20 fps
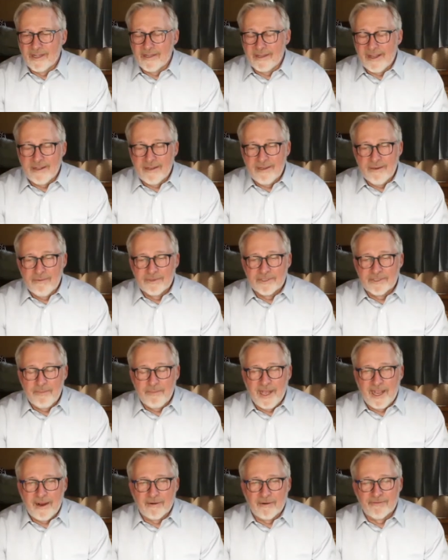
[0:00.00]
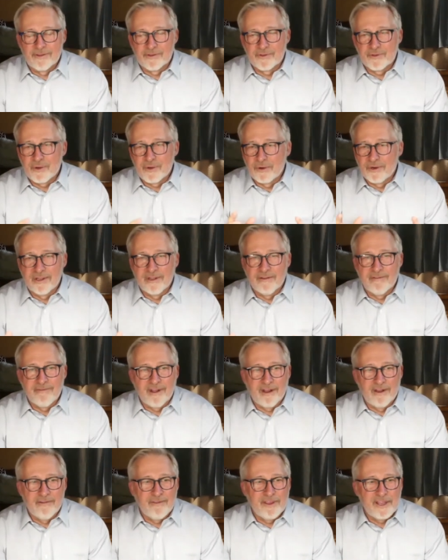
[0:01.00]
it was a powerful story
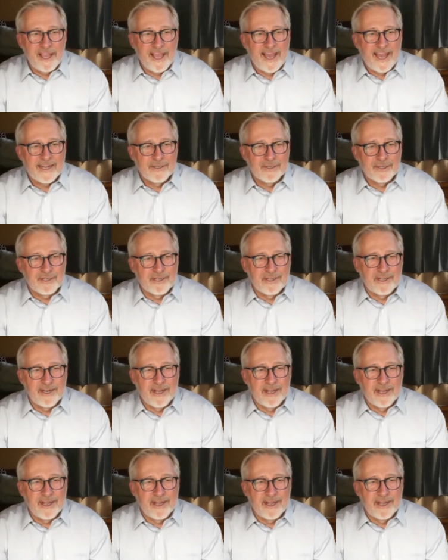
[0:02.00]
of the action.